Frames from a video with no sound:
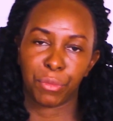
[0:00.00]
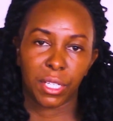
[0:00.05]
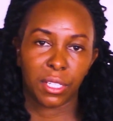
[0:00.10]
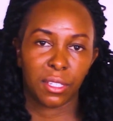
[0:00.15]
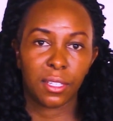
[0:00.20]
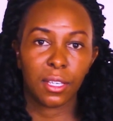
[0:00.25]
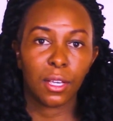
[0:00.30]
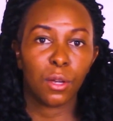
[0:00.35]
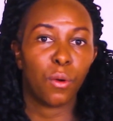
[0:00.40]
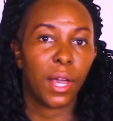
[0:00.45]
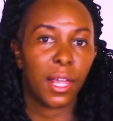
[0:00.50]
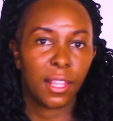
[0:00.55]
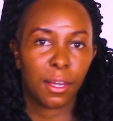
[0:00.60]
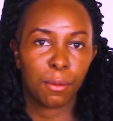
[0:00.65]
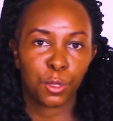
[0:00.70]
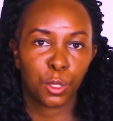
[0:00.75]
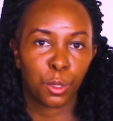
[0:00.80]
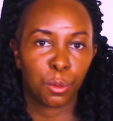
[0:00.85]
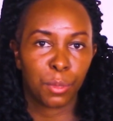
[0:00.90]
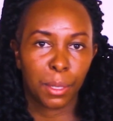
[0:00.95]
see where the
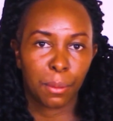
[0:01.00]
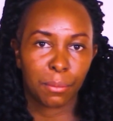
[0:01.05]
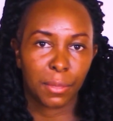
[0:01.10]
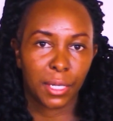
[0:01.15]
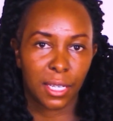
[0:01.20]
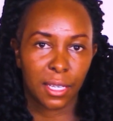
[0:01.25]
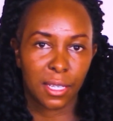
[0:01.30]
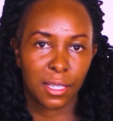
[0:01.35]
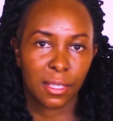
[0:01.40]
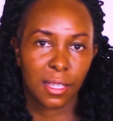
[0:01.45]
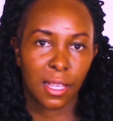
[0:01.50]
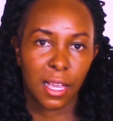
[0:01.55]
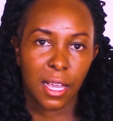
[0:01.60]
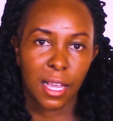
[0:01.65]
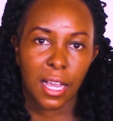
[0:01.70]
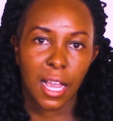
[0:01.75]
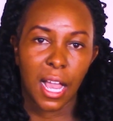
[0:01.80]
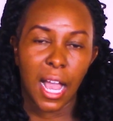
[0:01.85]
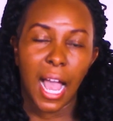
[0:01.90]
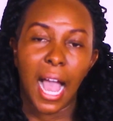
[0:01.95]
problem is,
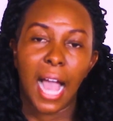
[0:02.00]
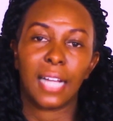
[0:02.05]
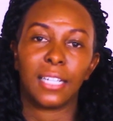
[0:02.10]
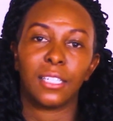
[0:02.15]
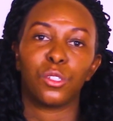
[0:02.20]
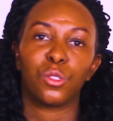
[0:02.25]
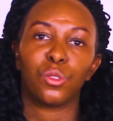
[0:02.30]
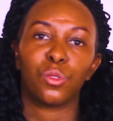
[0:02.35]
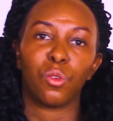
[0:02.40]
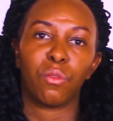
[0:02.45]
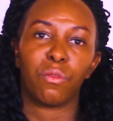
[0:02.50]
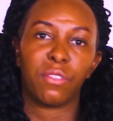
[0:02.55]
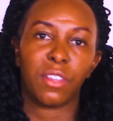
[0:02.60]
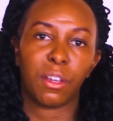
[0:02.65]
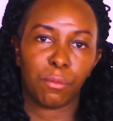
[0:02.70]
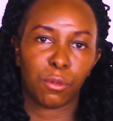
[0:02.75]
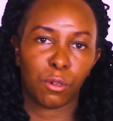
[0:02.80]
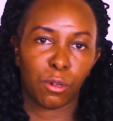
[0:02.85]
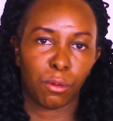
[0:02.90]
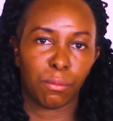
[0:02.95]
and solve the
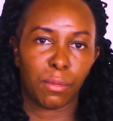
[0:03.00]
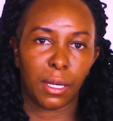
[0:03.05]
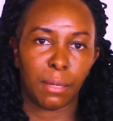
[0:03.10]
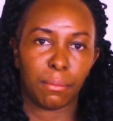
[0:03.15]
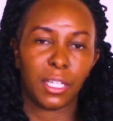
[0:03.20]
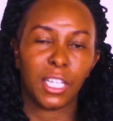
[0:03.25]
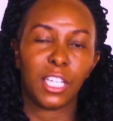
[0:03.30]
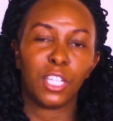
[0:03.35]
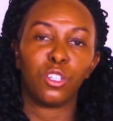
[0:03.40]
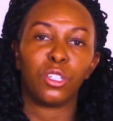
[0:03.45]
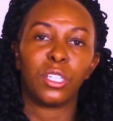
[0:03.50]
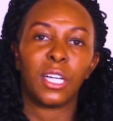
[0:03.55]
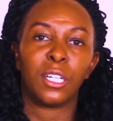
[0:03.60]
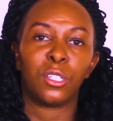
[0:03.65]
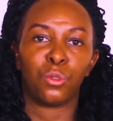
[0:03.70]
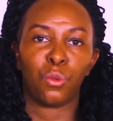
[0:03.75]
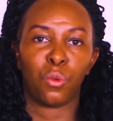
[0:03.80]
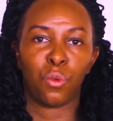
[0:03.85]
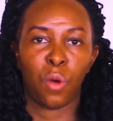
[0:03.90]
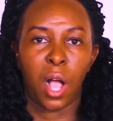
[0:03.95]
problem in order
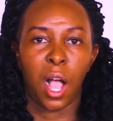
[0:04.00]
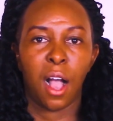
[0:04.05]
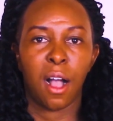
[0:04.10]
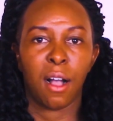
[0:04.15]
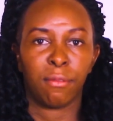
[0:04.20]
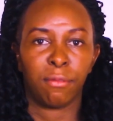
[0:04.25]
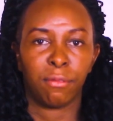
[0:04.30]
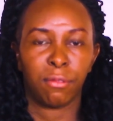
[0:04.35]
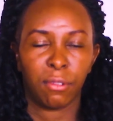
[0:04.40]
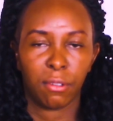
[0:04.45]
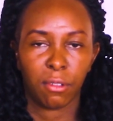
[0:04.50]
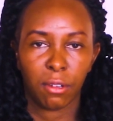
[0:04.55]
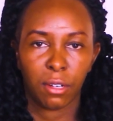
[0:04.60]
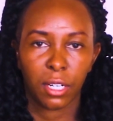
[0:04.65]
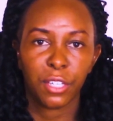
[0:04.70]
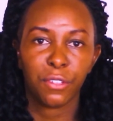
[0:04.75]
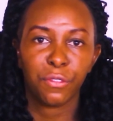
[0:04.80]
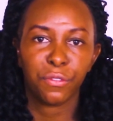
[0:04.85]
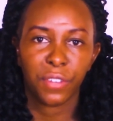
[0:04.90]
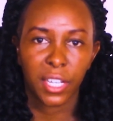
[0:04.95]
to have
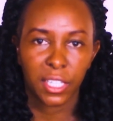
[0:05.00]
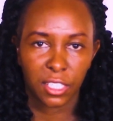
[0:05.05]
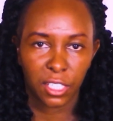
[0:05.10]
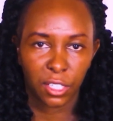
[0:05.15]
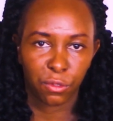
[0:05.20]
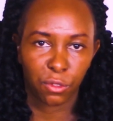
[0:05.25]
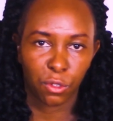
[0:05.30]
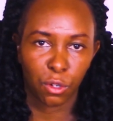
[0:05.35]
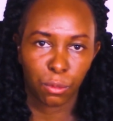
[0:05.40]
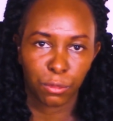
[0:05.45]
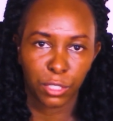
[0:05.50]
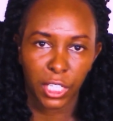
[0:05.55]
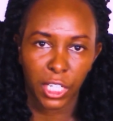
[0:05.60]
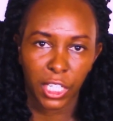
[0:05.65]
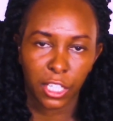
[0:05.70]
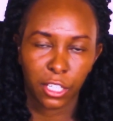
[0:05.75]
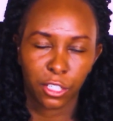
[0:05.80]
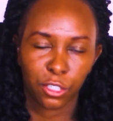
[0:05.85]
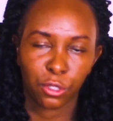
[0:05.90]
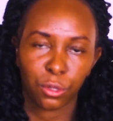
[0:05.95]
effective
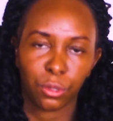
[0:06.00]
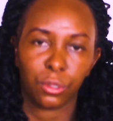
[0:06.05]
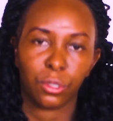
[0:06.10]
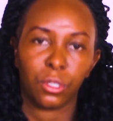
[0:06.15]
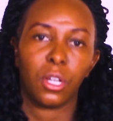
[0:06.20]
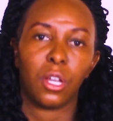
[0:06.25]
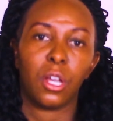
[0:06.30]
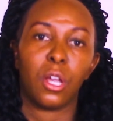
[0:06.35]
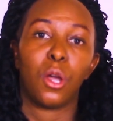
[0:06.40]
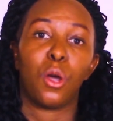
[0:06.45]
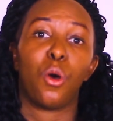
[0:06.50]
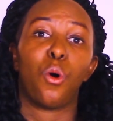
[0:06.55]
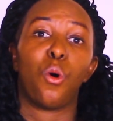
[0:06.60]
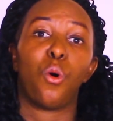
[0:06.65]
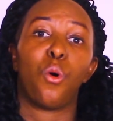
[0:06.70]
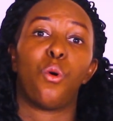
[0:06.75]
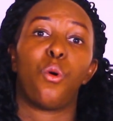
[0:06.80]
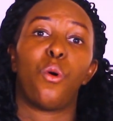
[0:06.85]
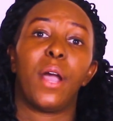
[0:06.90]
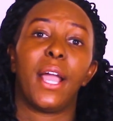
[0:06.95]
communication.
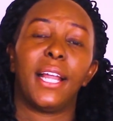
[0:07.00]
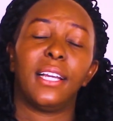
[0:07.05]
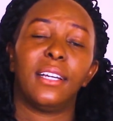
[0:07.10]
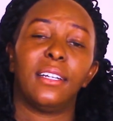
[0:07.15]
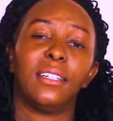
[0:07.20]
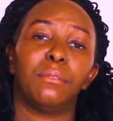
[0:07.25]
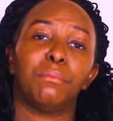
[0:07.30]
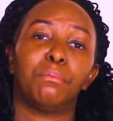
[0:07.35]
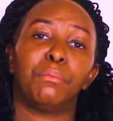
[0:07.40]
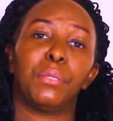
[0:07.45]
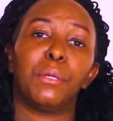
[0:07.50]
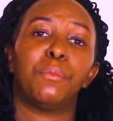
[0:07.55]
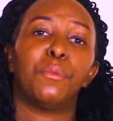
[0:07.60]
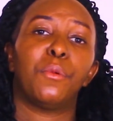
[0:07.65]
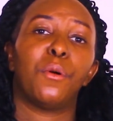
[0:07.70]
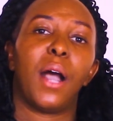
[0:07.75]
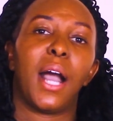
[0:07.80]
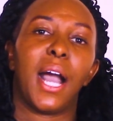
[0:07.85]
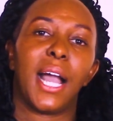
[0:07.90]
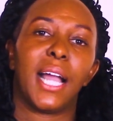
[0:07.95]
When
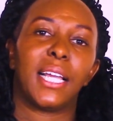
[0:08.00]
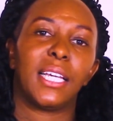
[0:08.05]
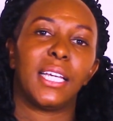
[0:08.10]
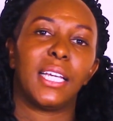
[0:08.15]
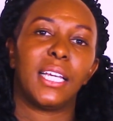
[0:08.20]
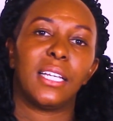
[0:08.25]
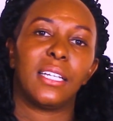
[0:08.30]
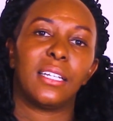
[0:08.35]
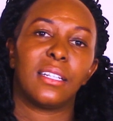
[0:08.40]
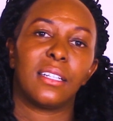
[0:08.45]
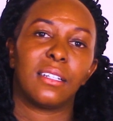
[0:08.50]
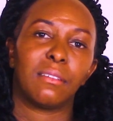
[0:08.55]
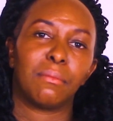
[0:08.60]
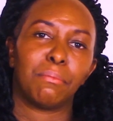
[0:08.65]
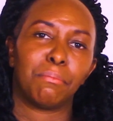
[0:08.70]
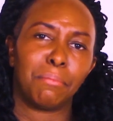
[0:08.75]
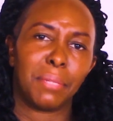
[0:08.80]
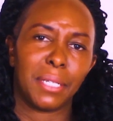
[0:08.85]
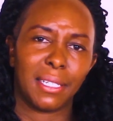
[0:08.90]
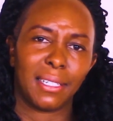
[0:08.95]
people are in
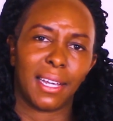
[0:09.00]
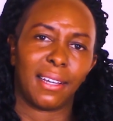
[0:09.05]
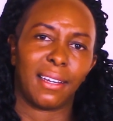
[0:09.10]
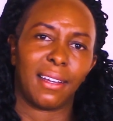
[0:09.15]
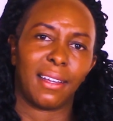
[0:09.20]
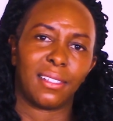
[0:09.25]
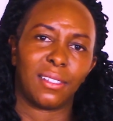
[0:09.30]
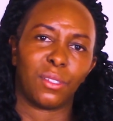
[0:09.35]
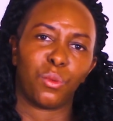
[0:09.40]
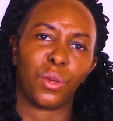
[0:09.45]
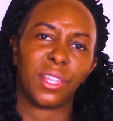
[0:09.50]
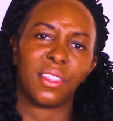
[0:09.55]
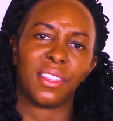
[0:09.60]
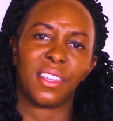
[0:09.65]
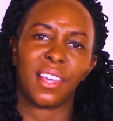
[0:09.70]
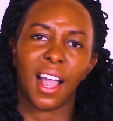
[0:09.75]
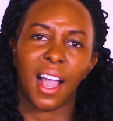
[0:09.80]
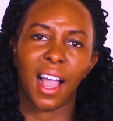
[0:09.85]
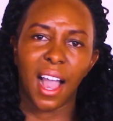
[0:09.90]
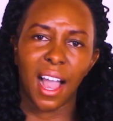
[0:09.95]
bitterness, when
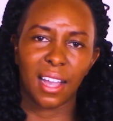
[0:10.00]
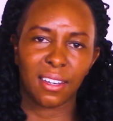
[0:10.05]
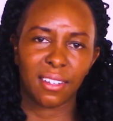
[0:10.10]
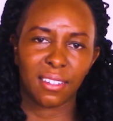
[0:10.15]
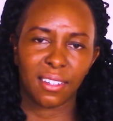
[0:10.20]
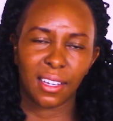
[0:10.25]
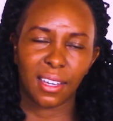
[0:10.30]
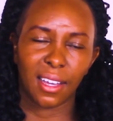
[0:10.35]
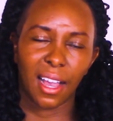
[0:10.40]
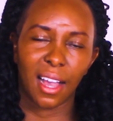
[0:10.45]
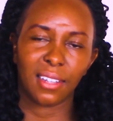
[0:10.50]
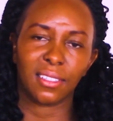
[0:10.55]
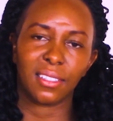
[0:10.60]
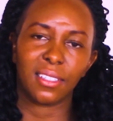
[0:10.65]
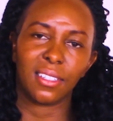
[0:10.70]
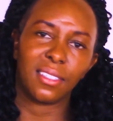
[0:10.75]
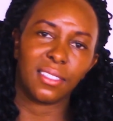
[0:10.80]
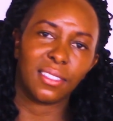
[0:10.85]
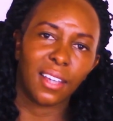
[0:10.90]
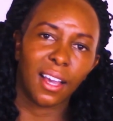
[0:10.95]
they are angry at
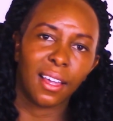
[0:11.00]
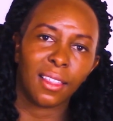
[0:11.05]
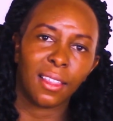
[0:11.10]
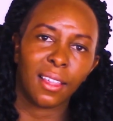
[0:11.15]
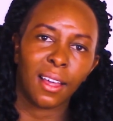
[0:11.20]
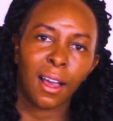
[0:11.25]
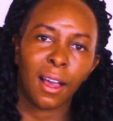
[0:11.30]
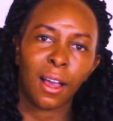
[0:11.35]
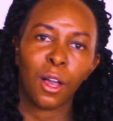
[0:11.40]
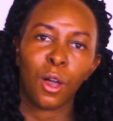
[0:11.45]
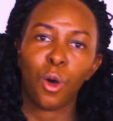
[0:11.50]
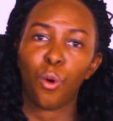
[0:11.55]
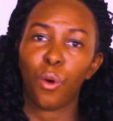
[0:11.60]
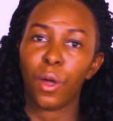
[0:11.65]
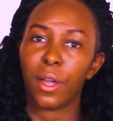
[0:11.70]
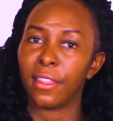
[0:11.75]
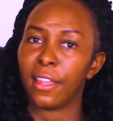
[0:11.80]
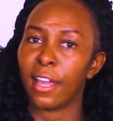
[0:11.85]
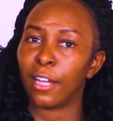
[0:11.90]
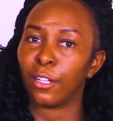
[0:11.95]
each other,
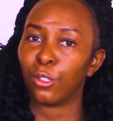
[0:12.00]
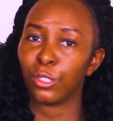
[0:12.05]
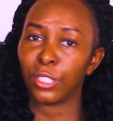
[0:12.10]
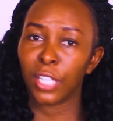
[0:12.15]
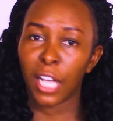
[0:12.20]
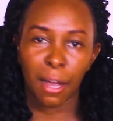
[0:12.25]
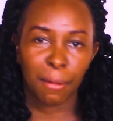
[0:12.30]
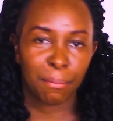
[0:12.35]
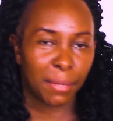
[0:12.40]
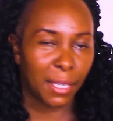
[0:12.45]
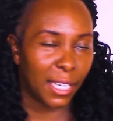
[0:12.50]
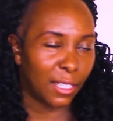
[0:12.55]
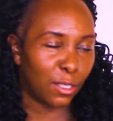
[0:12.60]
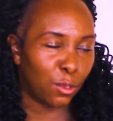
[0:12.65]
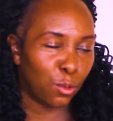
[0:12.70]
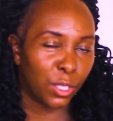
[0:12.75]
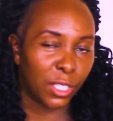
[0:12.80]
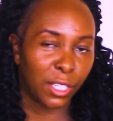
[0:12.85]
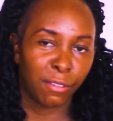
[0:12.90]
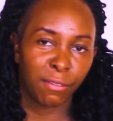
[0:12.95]
when they are not happy at
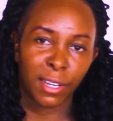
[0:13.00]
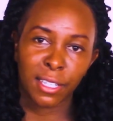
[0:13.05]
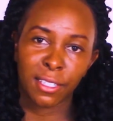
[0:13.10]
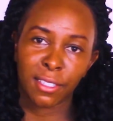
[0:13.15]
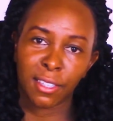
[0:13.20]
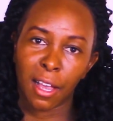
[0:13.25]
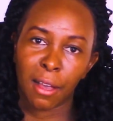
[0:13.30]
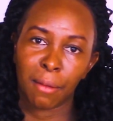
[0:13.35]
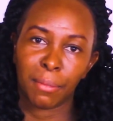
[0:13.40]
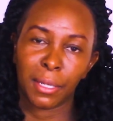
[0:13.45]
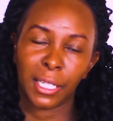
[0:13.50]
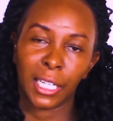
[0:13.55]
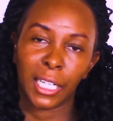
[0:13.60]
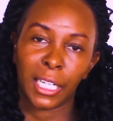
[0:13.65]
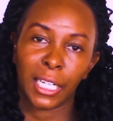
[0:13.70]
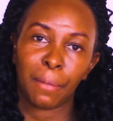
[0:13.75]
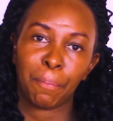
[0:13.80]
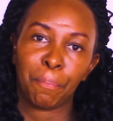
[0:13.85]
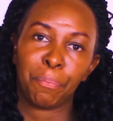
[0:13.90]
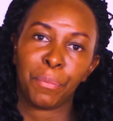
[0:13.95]
whatever is
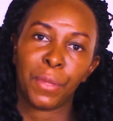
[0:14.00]
happening,